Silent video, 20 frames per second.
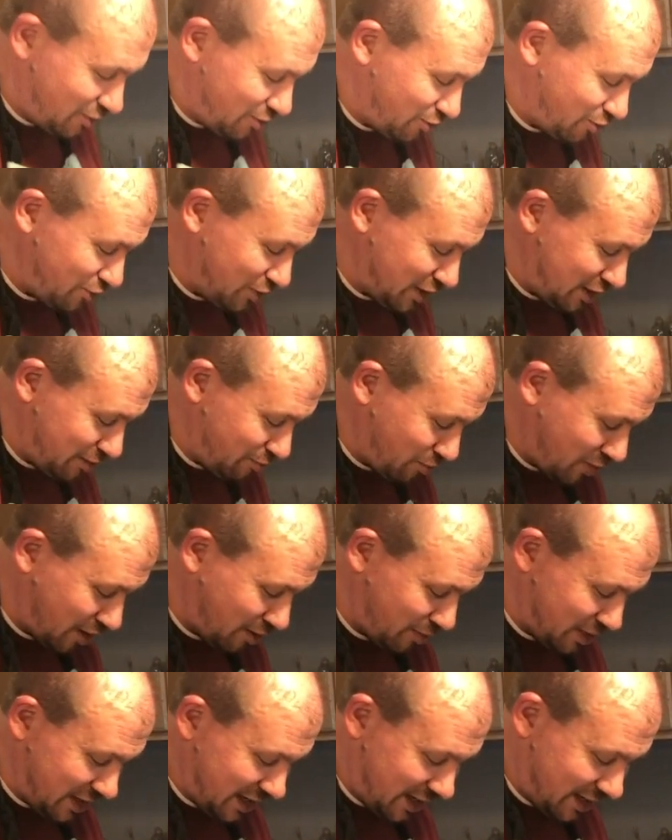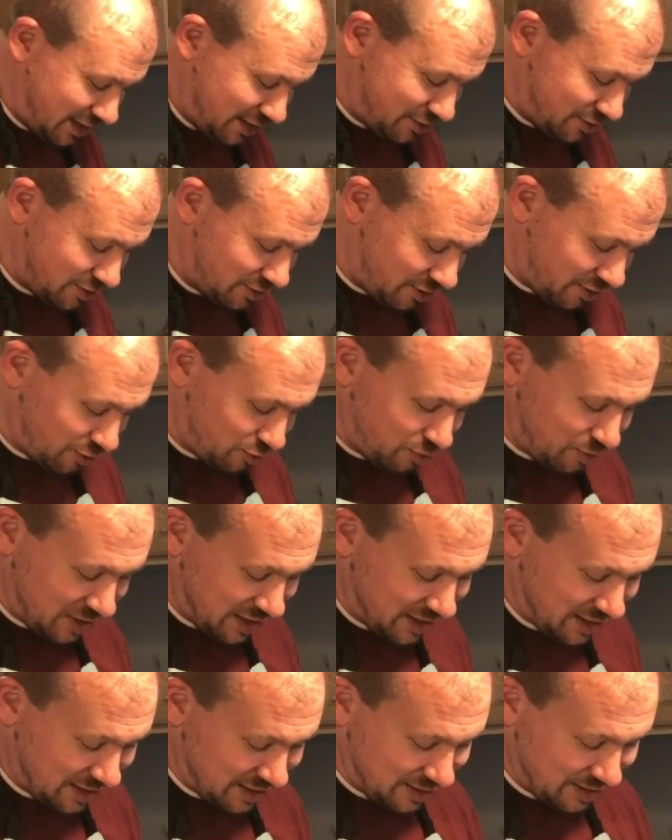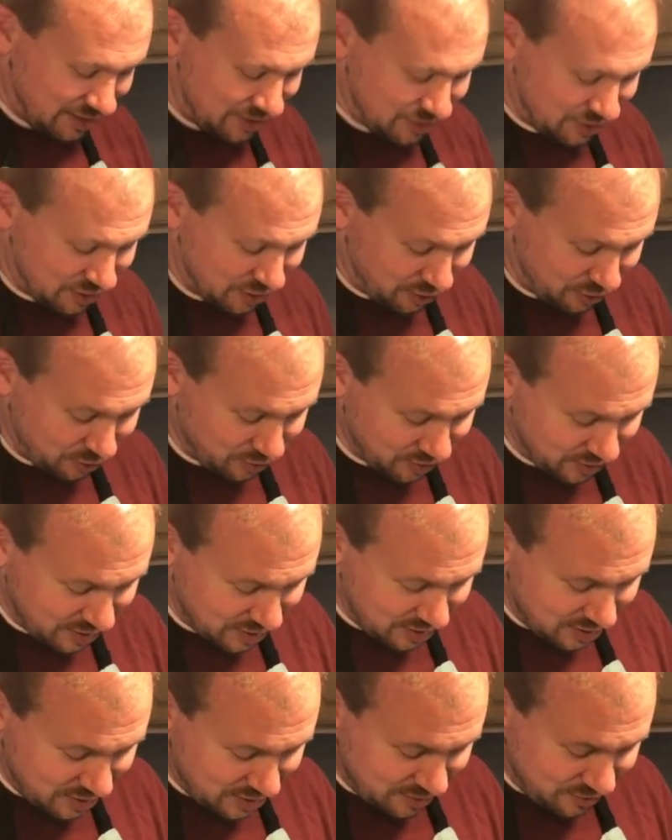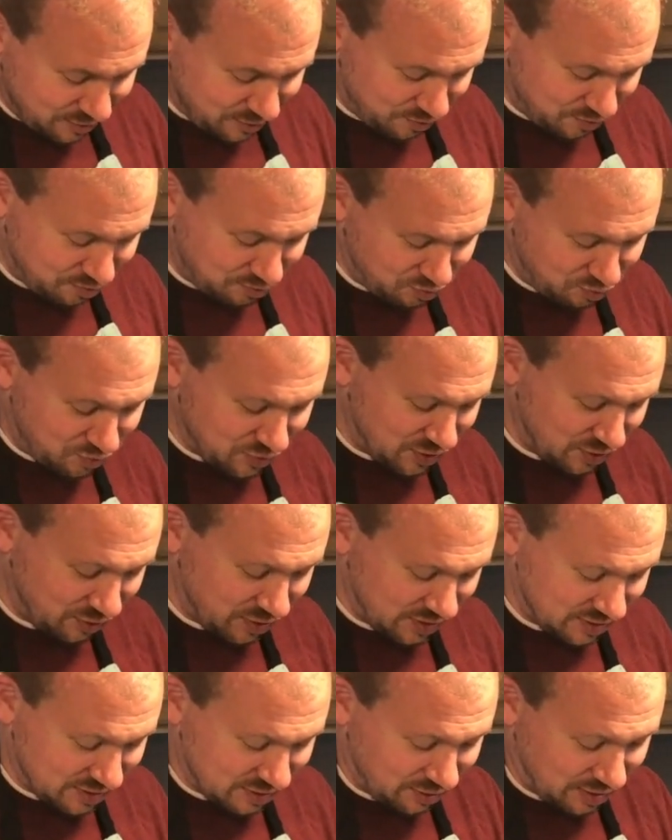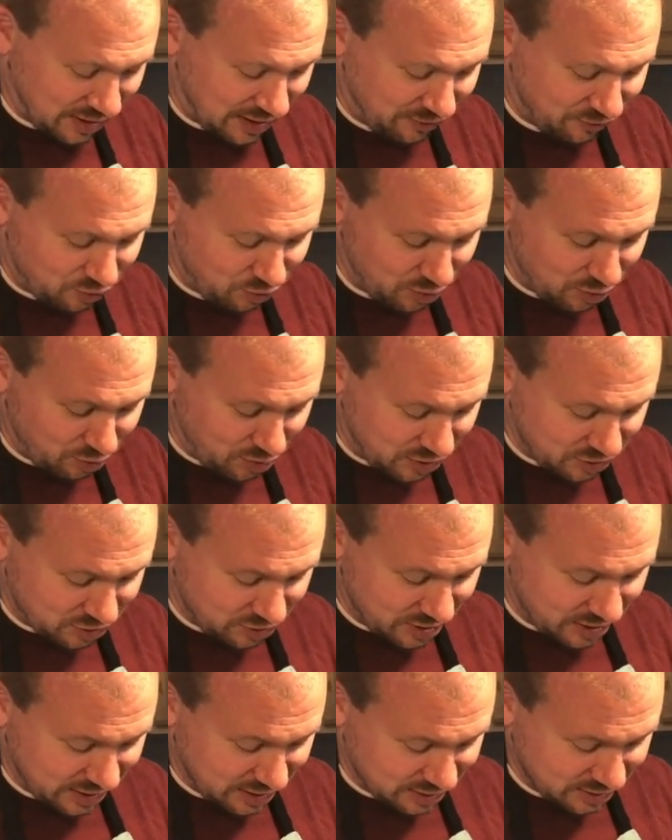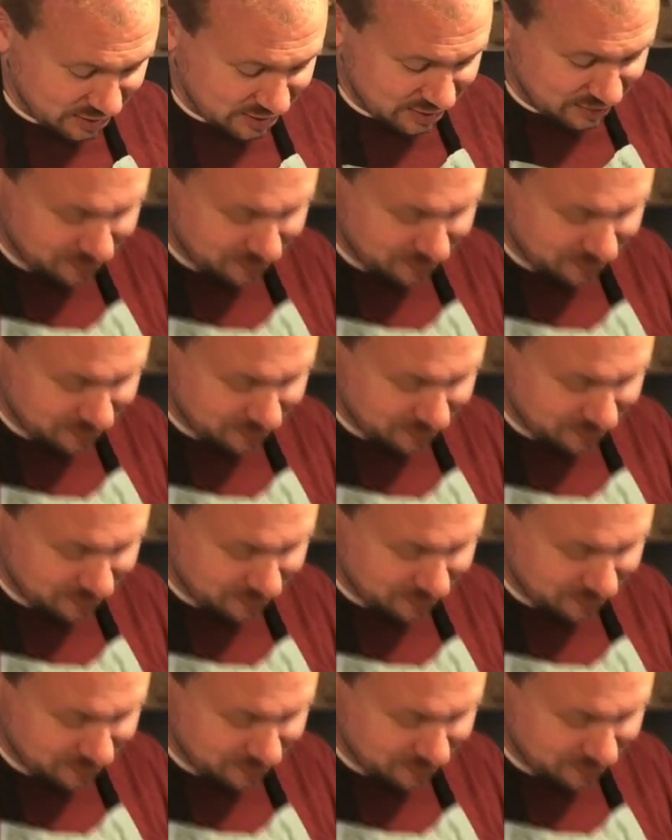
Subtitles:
only Mommy, Daddy, and Sawyer will be eating these, so don't necessarily have to rewash your hands.